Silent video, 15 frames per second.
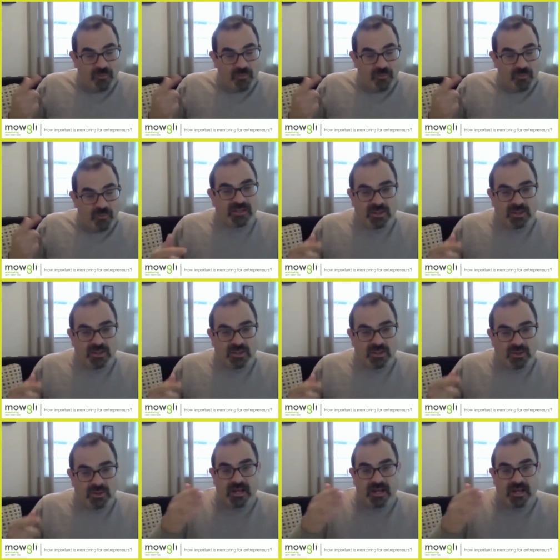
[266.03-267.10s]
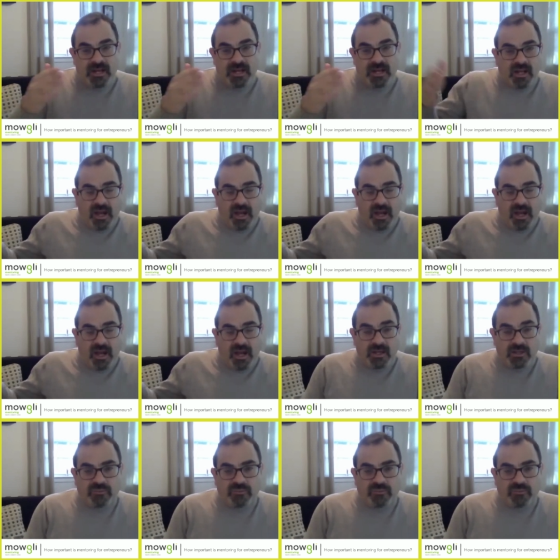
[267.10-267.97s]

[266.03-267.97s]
you know, from that, you know, data on,